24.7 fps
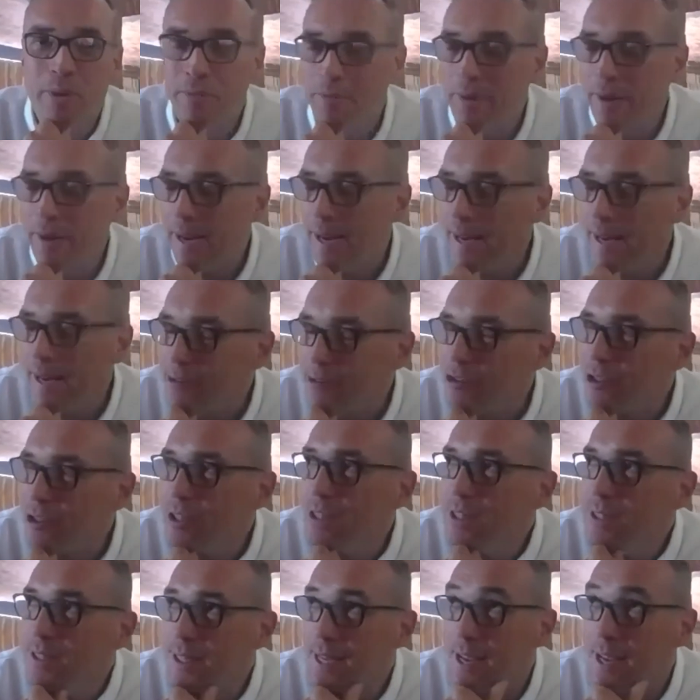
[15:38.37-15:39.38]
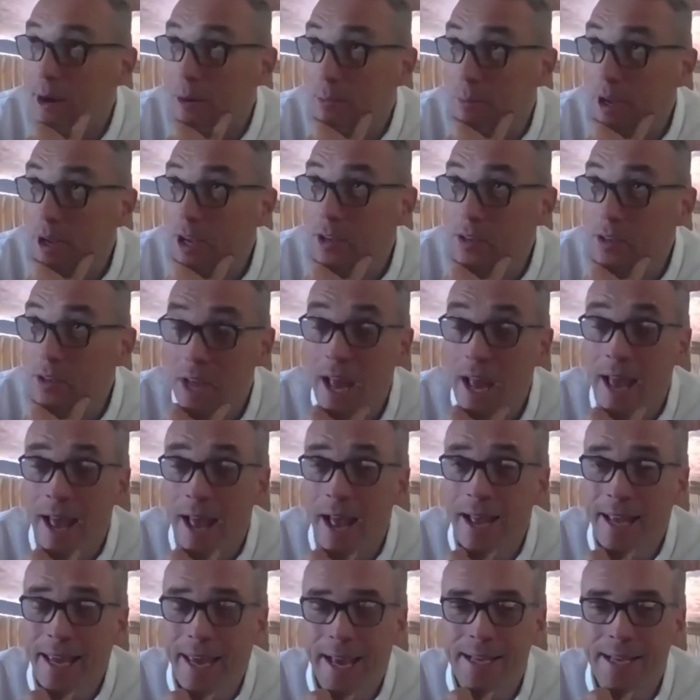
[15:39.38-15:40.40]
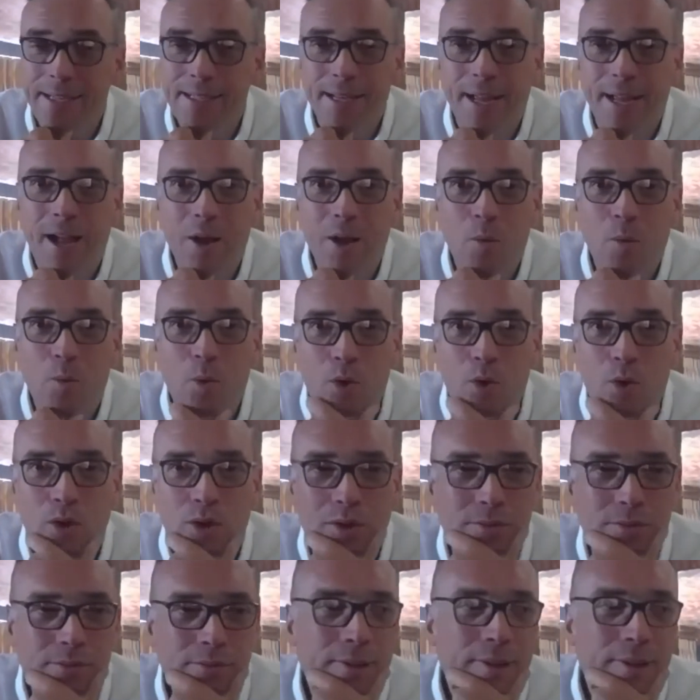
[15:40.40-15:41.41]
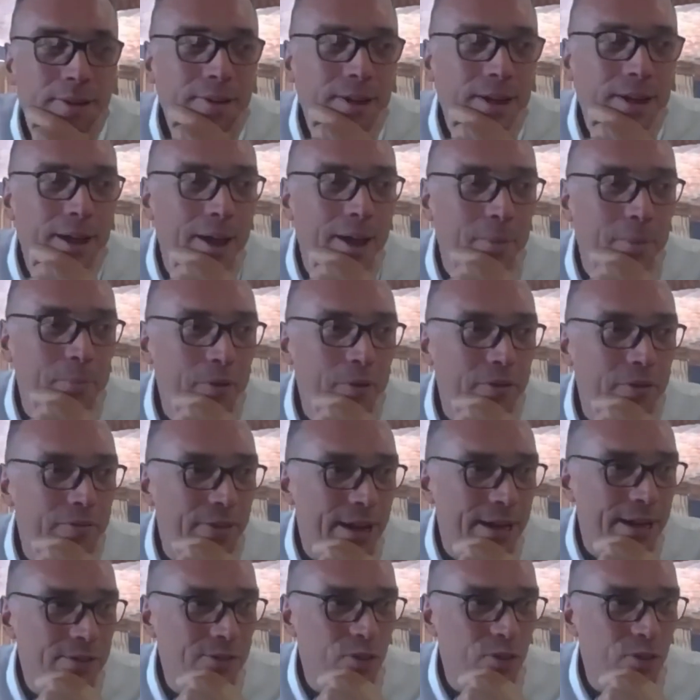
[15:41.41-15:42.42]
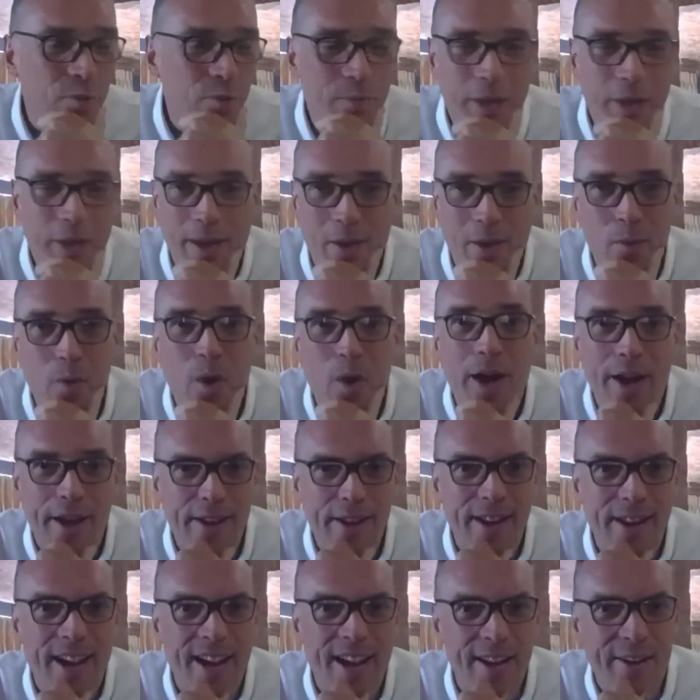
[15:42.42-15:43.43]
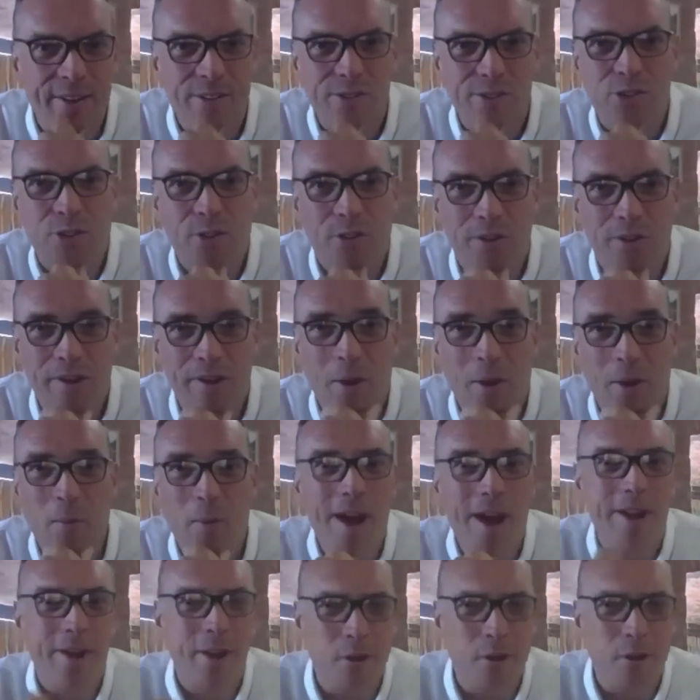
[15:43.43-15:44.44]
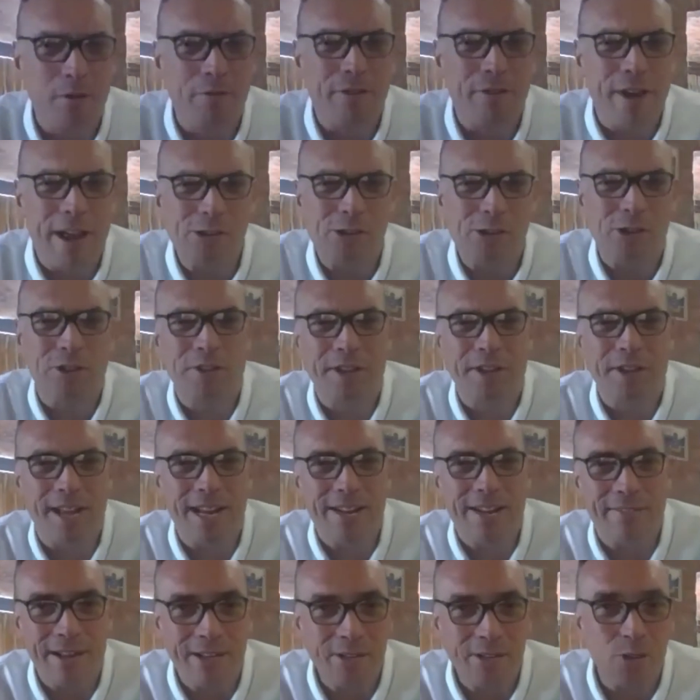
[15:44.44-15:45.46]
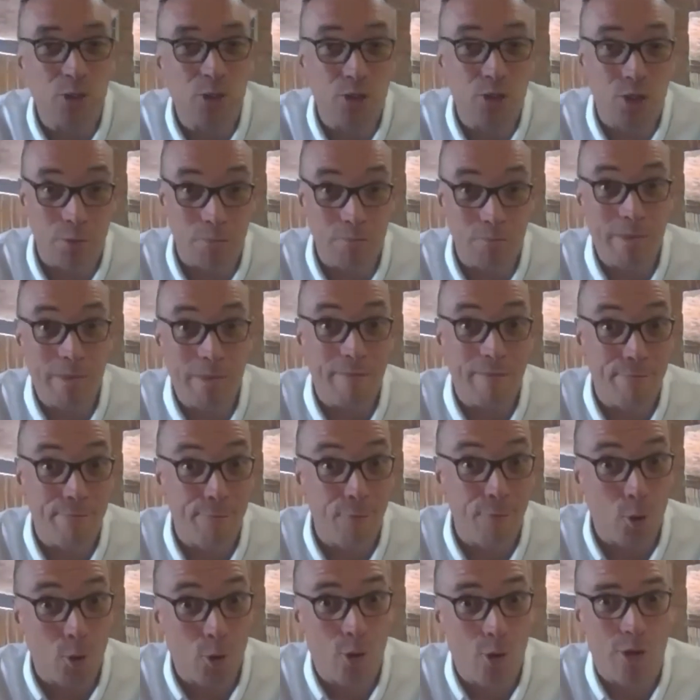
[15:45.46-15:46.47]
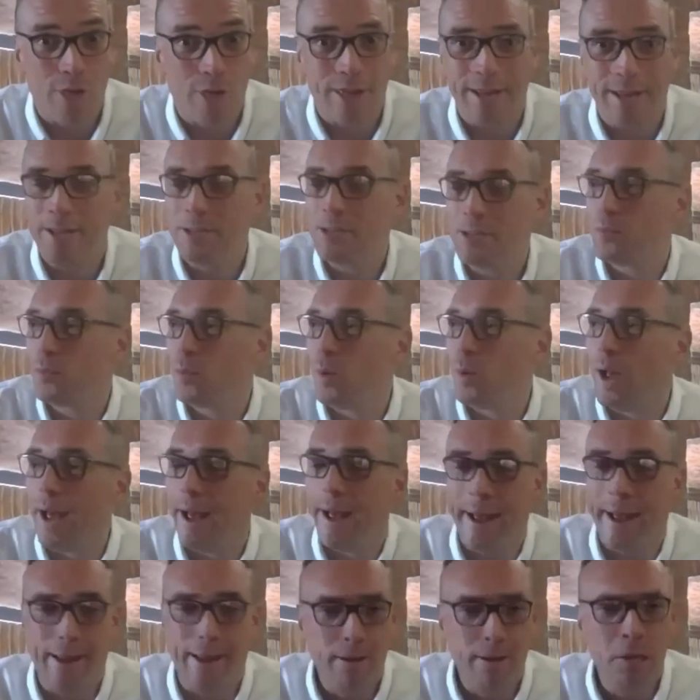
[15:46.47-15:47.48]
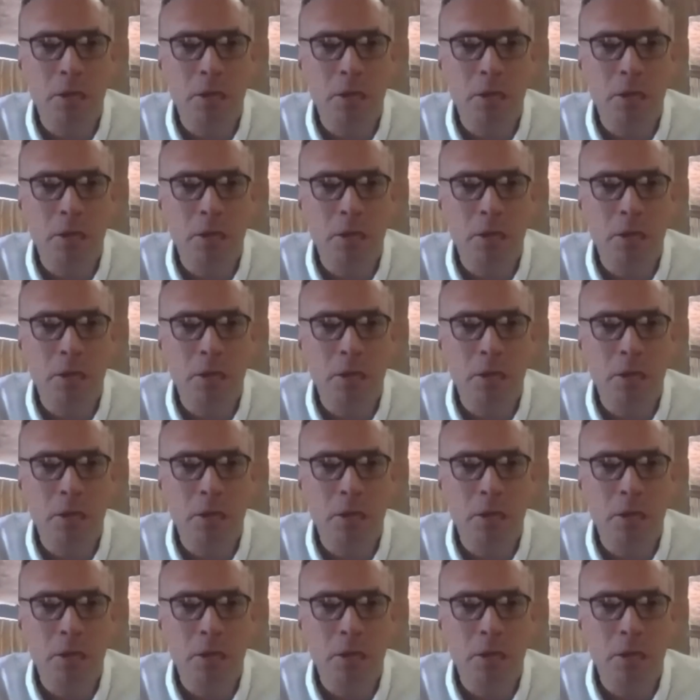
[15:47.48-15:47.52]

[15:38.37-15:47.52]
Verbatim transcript: really interesting, Sarah, because I, I guess I would uh, profess to being quite a dinosaur and quite an old-fashioned kind of attitude before this, where